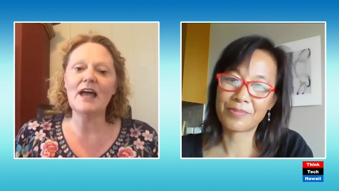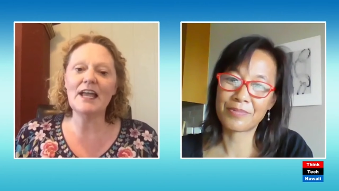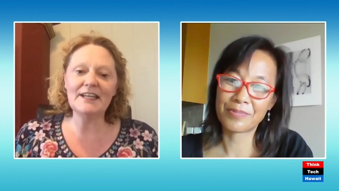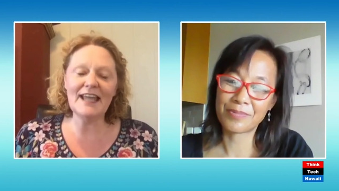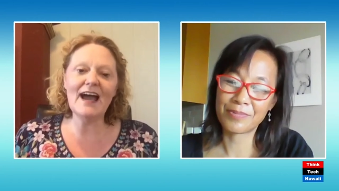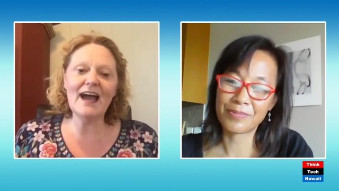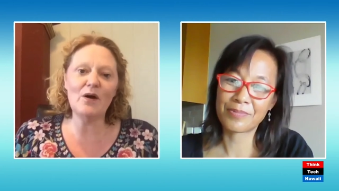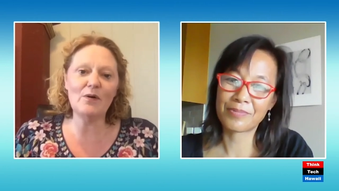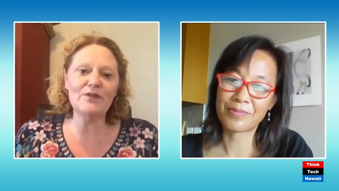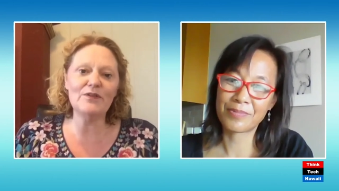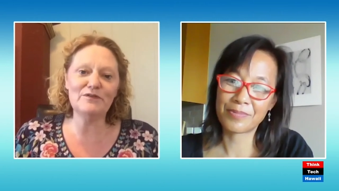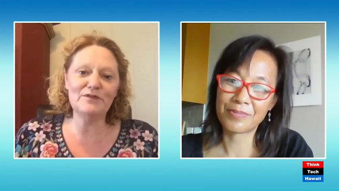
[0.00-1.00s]
Speaker 1: And
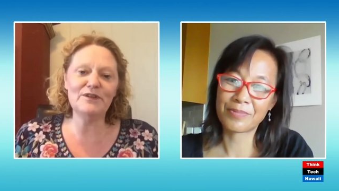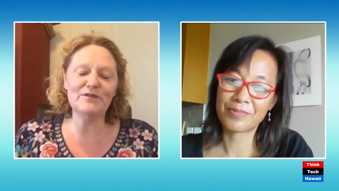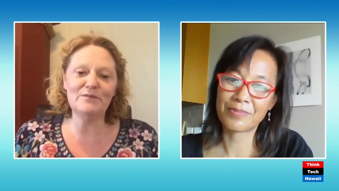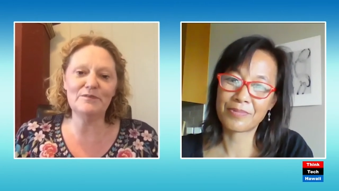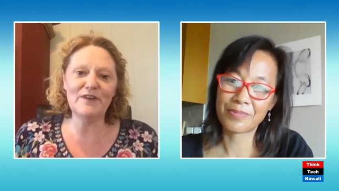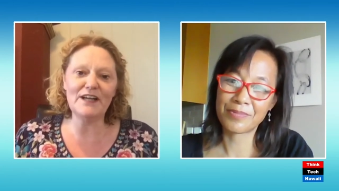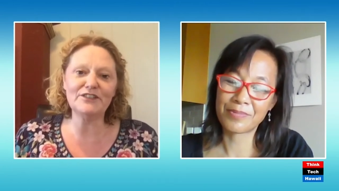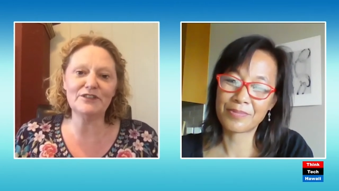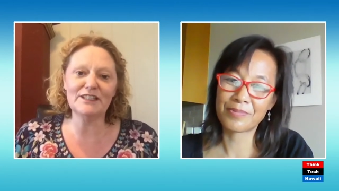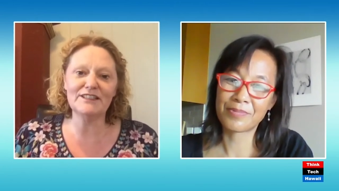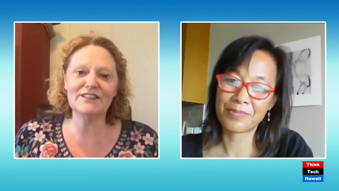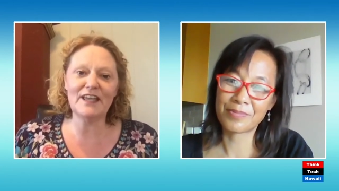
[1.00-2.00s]
now the, the
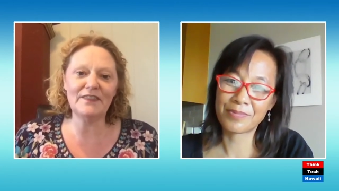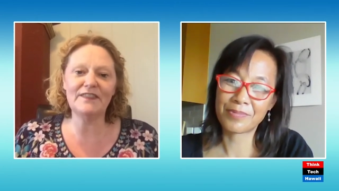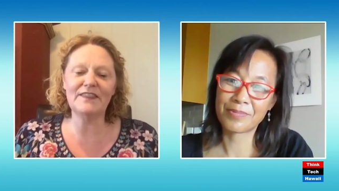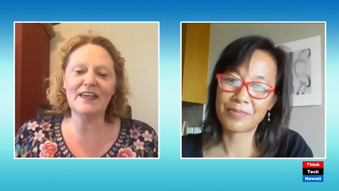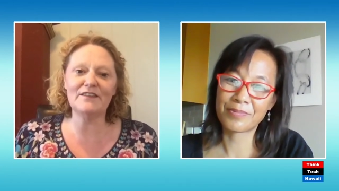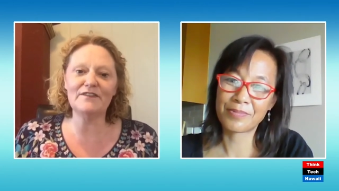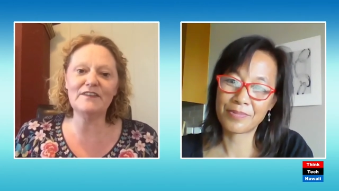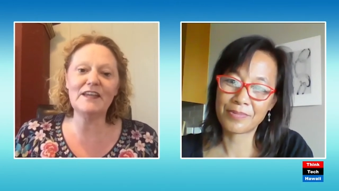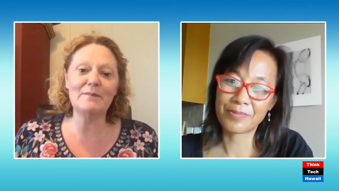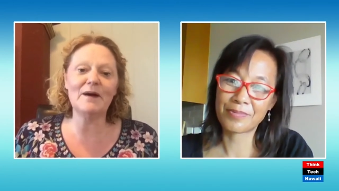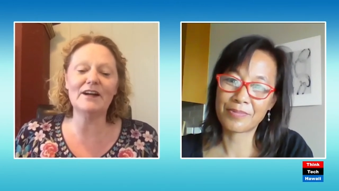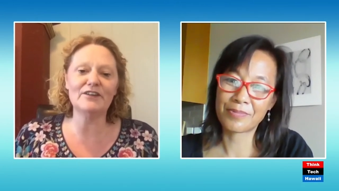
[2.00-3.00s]
veterans and, and the
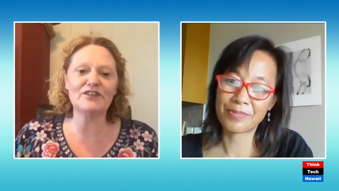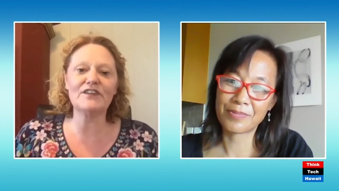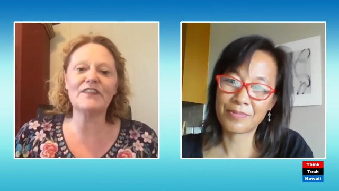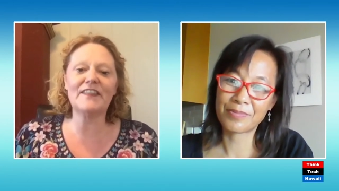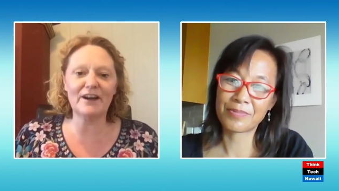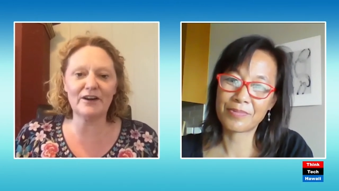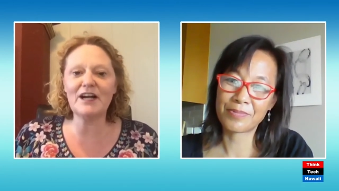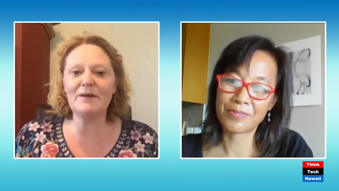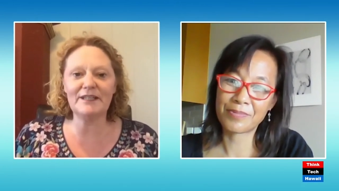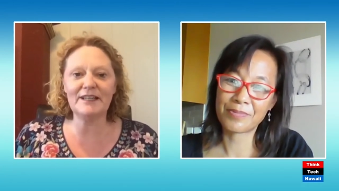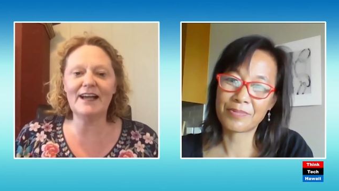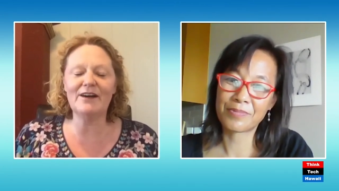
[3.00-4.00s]
V A buyers, they're
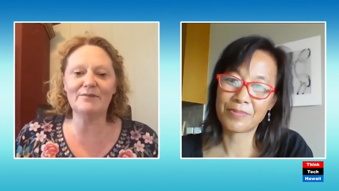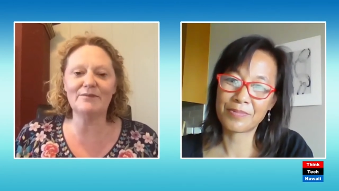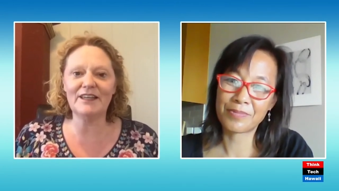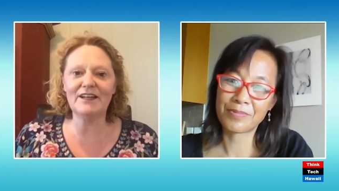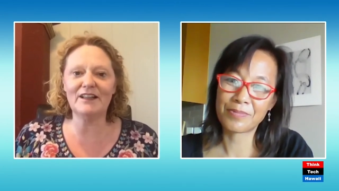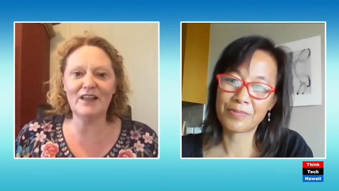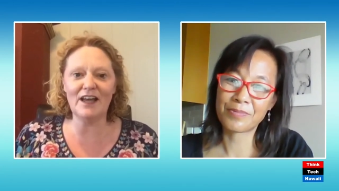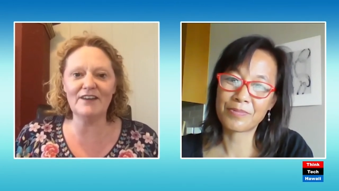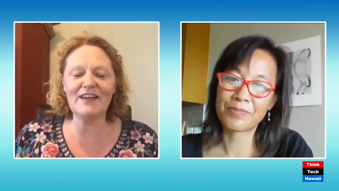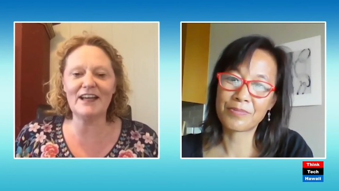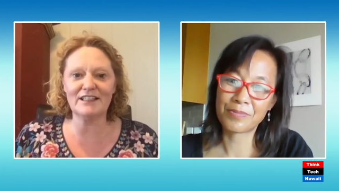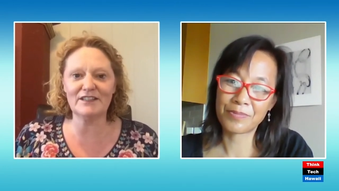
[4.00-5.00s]
coming now, and a
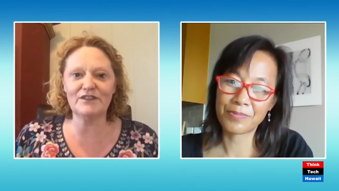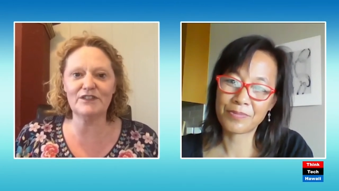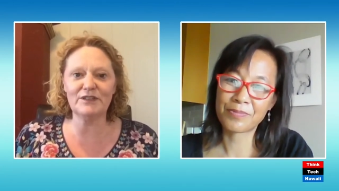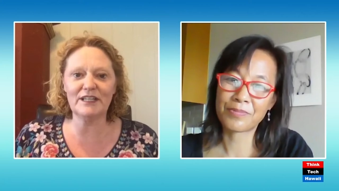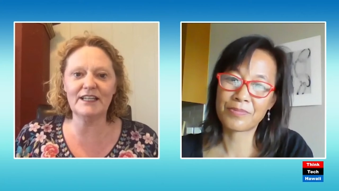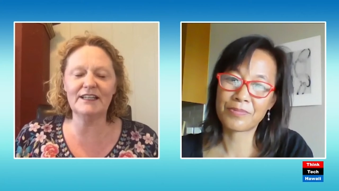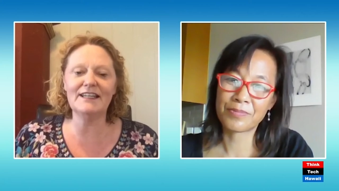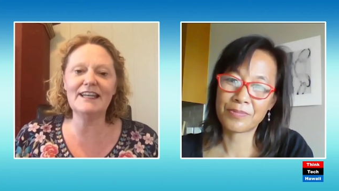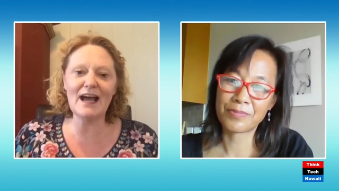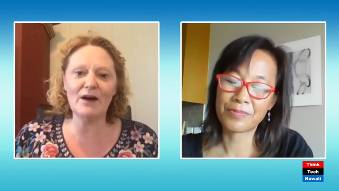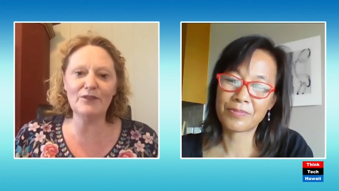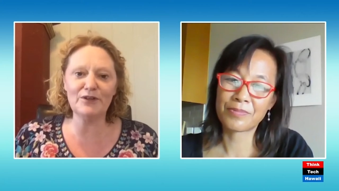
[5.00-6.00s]
lot of active duty.
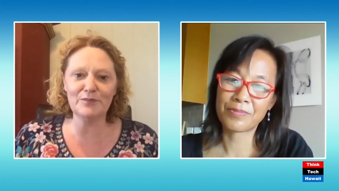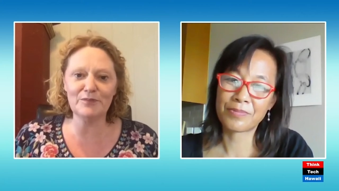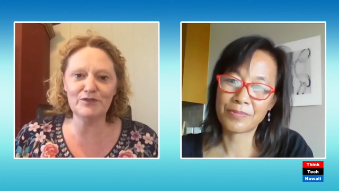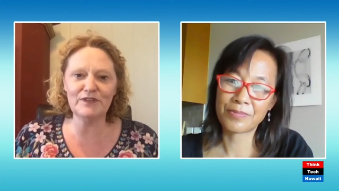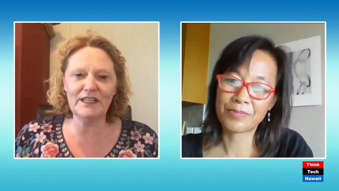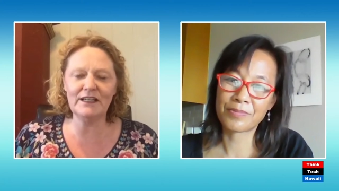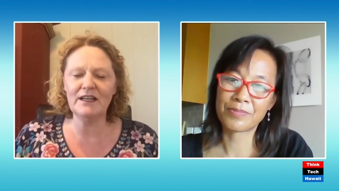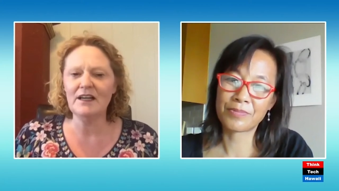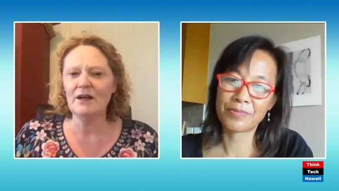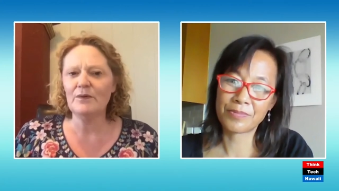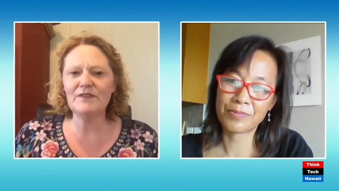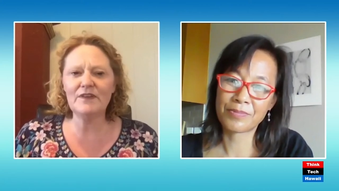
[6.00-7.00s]
Now they're moving.
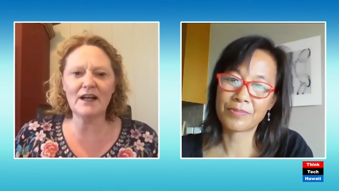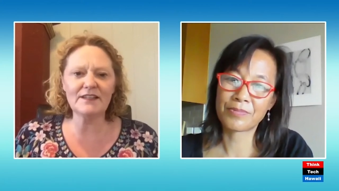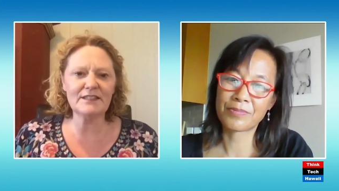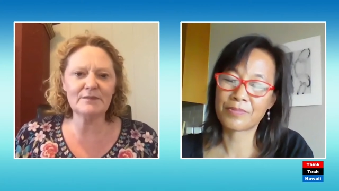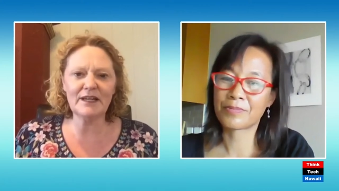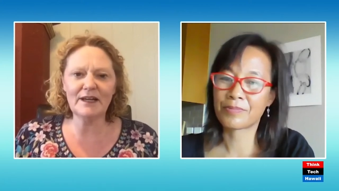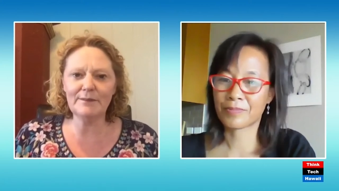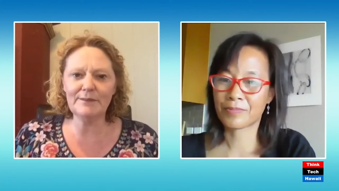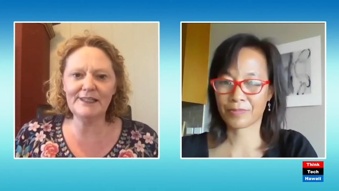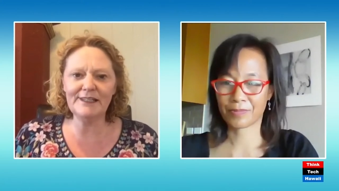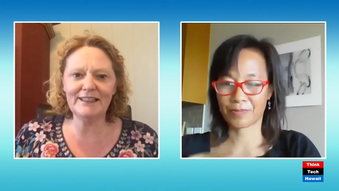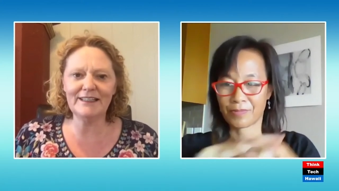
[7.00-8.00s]
We've got some
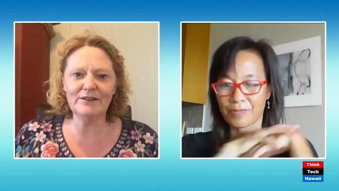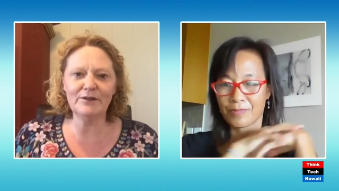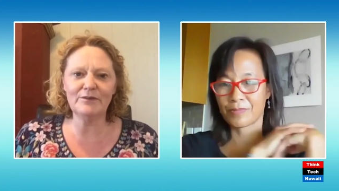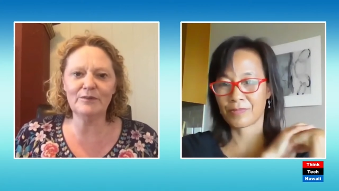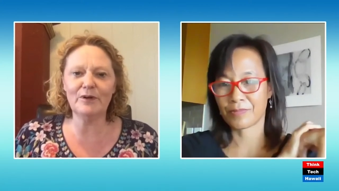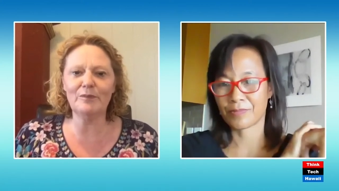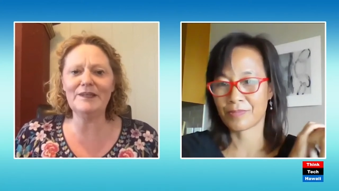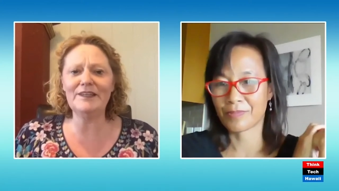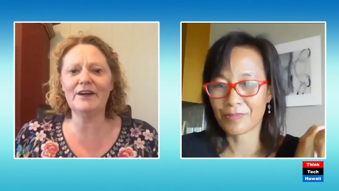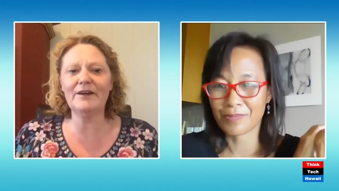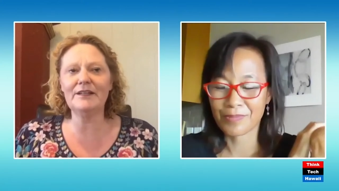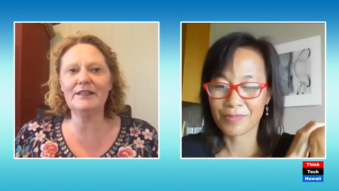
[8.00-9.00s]
coming, you know, we'll
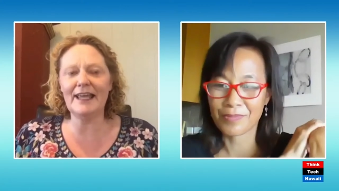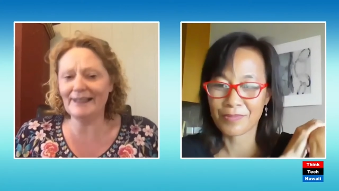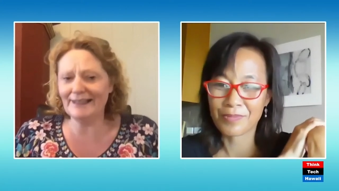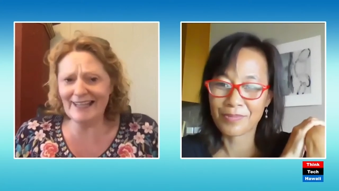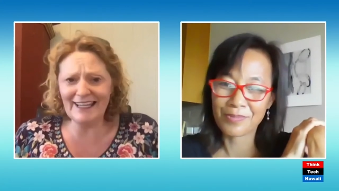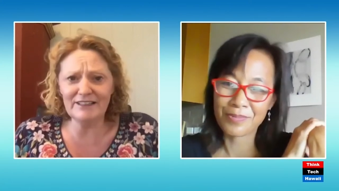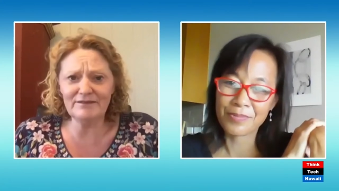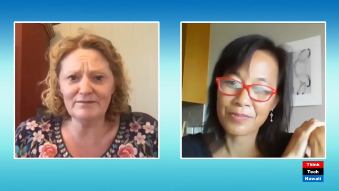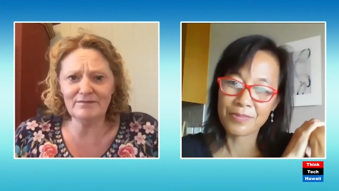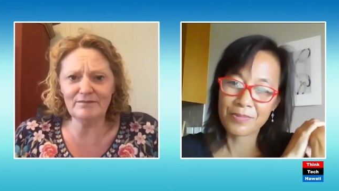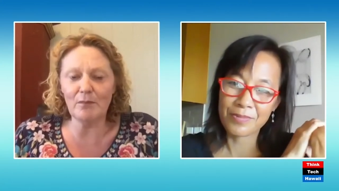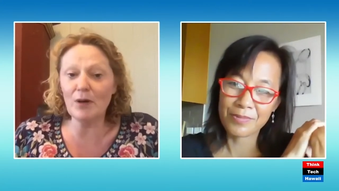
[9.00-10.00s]
be there in, in
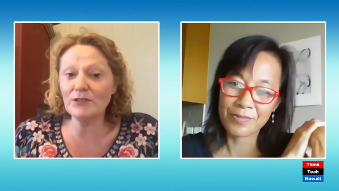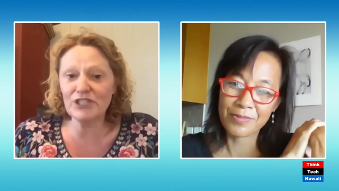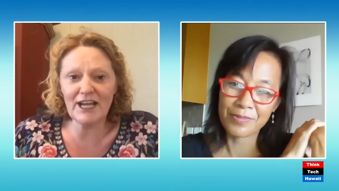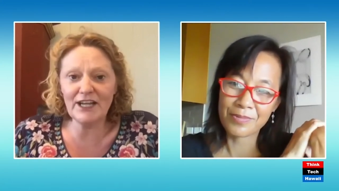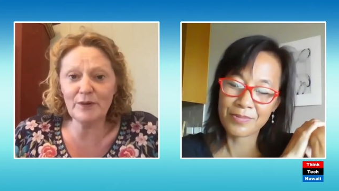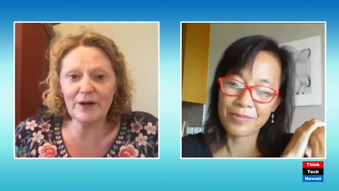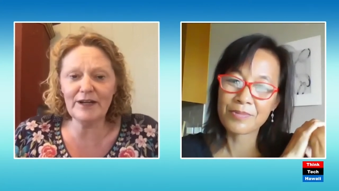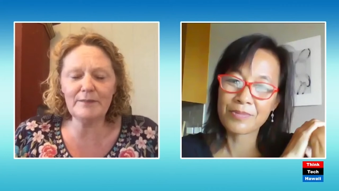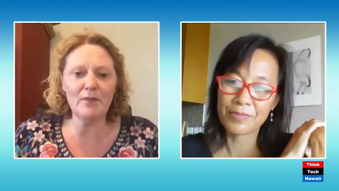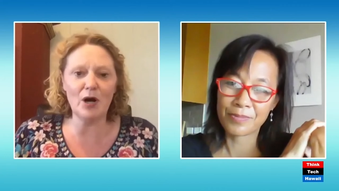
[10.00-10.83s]
January,